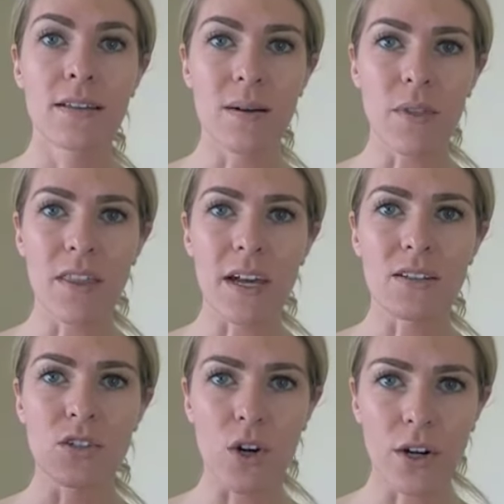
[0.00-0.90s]
something
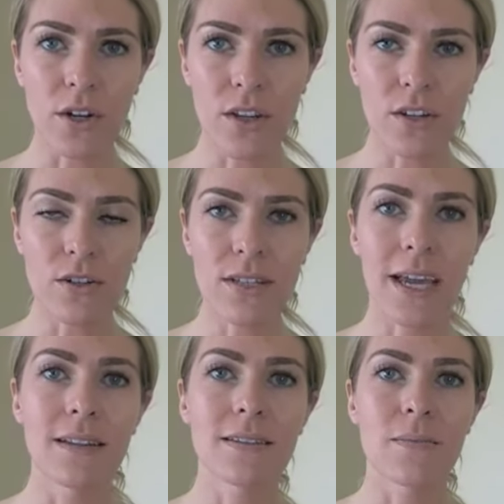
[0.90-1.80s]
that's darker than your
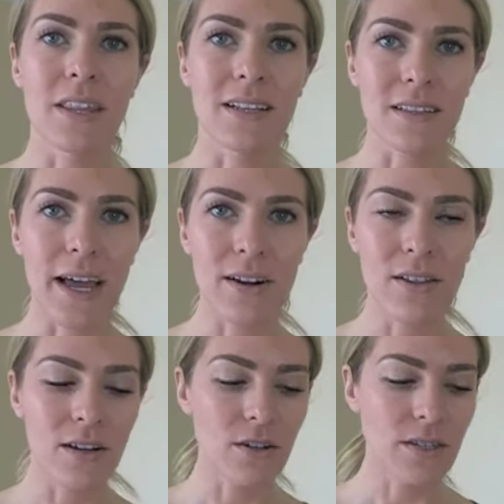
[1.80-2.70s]
skin, something that's
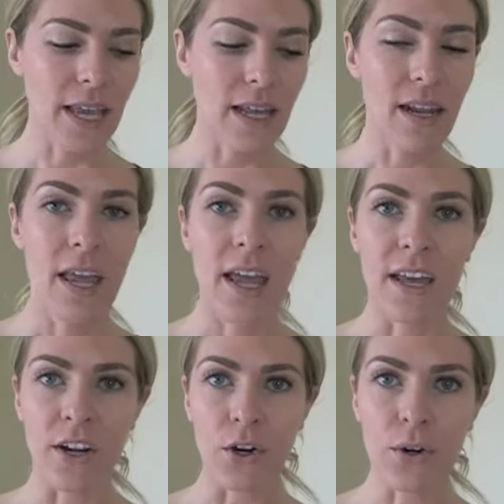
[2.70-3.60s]
lighter than your skin,
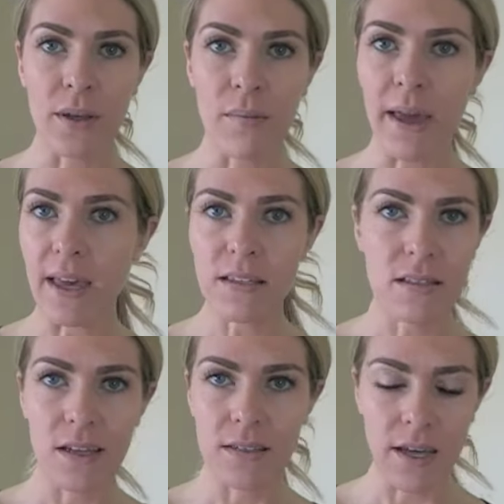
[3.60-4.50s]
and a cream
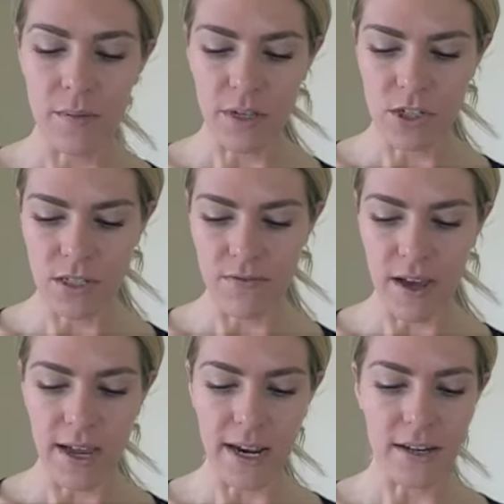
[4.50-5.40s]
base is going to be just fine.